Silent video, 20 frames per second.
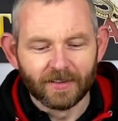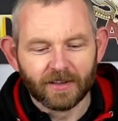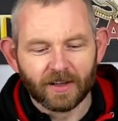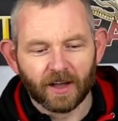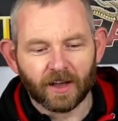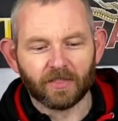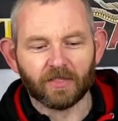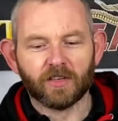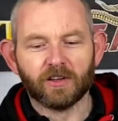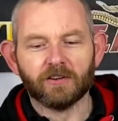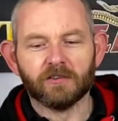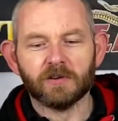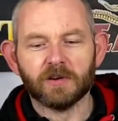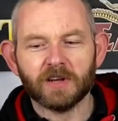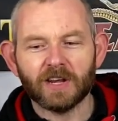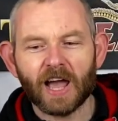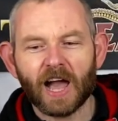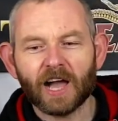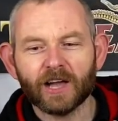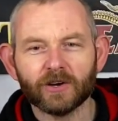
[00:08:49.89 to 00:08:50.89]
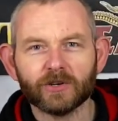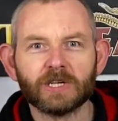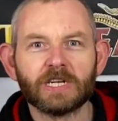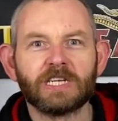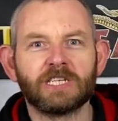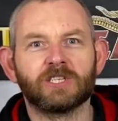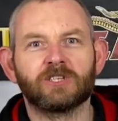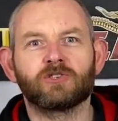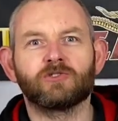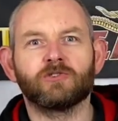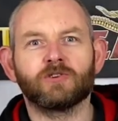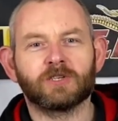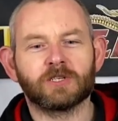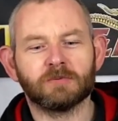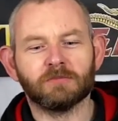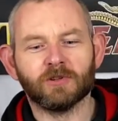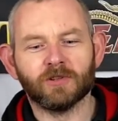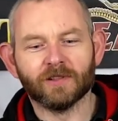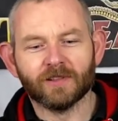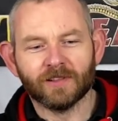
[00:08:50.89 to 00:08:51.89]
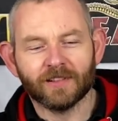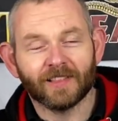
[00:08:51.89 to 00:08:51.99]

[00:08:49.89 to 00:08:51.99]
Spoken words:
And they're nigh on indestructible,